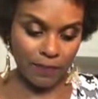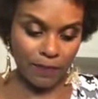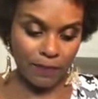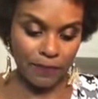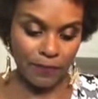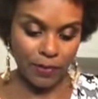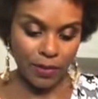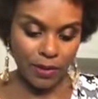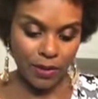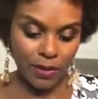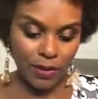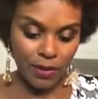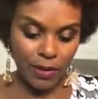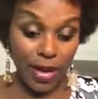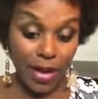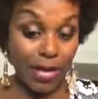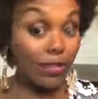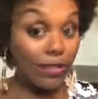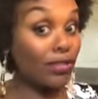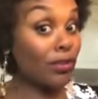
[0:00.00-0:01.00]
There's no
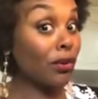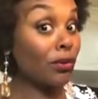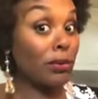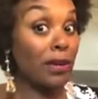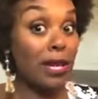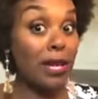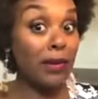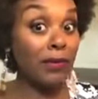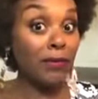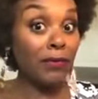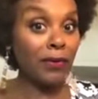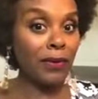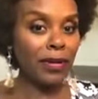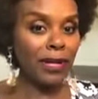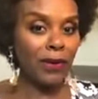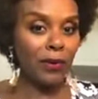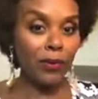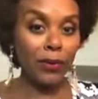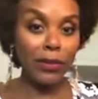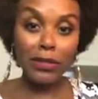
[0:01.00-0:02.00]
need for anyone to try
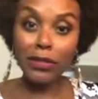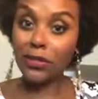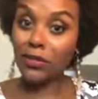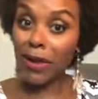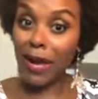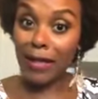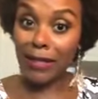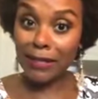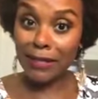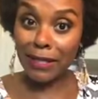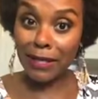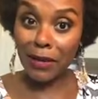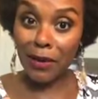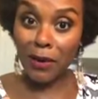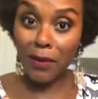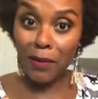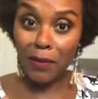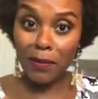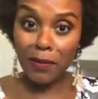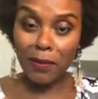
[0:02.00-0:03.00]
this at home.
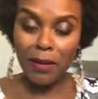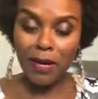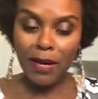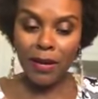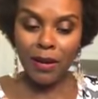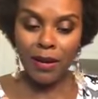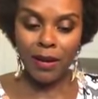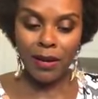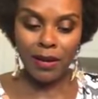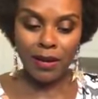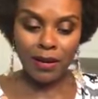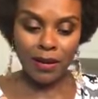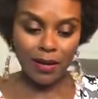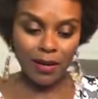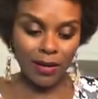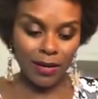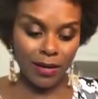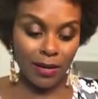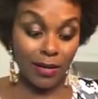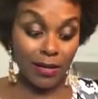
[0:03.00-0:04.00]

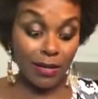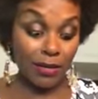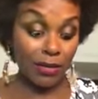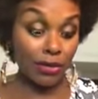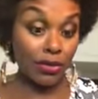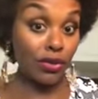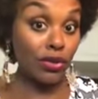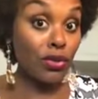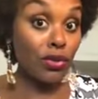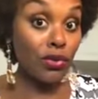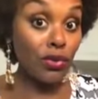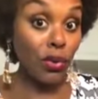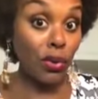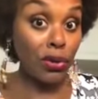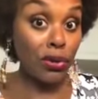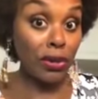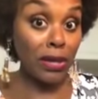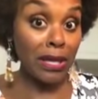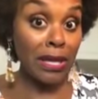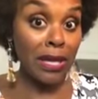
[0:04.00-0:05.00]
You nor your
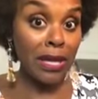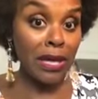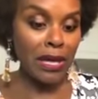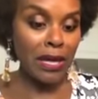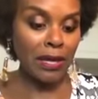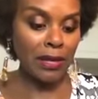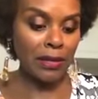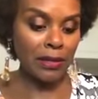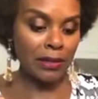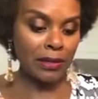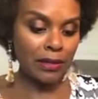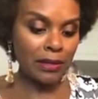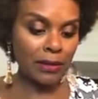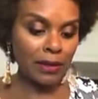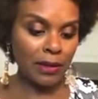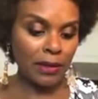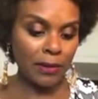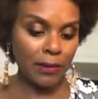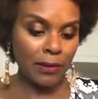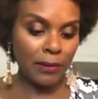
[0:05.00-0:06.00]
kids.
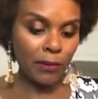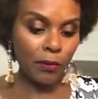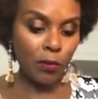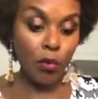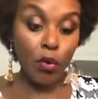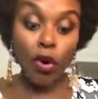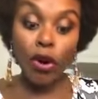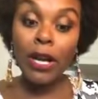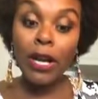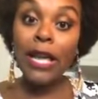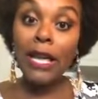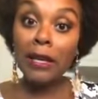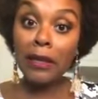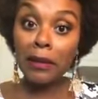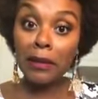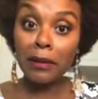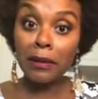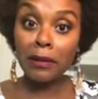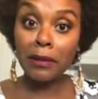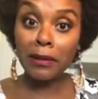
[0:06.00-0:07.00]
Warning,
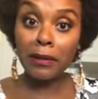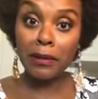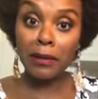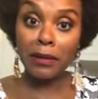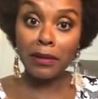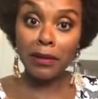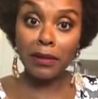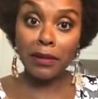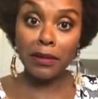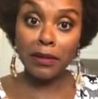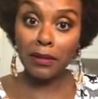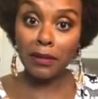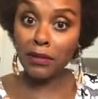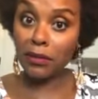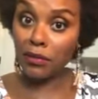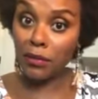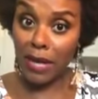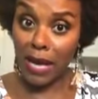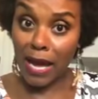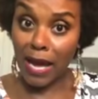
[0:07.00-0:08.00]
do not
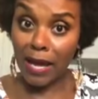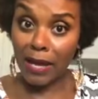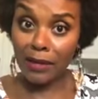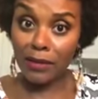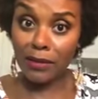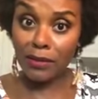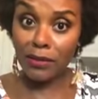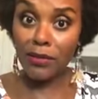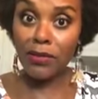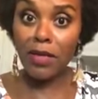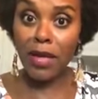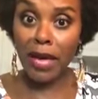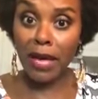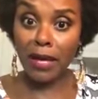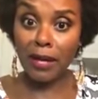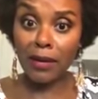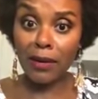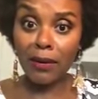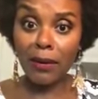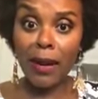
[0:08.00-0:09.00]
do that,
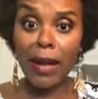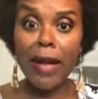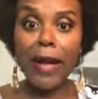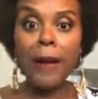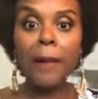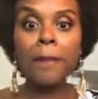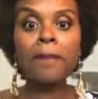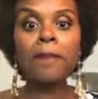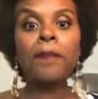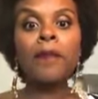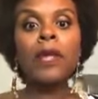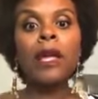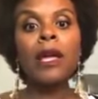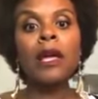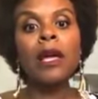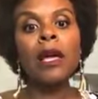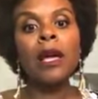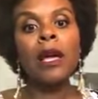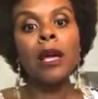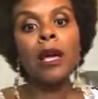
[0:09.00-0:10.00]
okay?
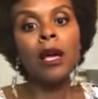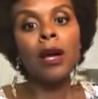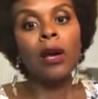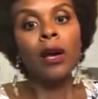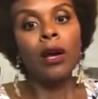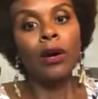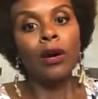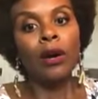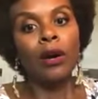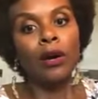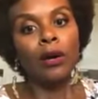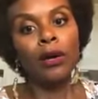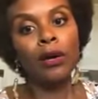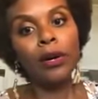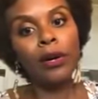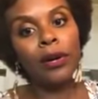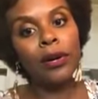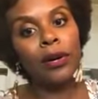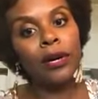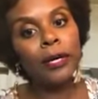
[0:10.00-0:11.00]
Whew.
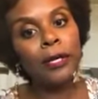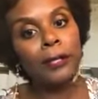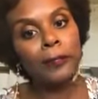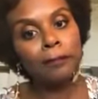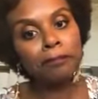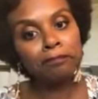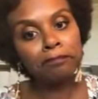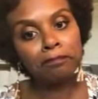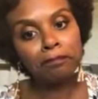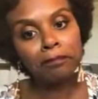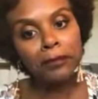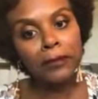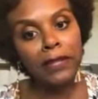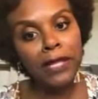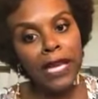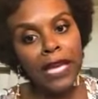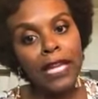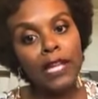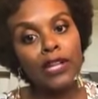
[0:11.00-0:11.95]
Anywho.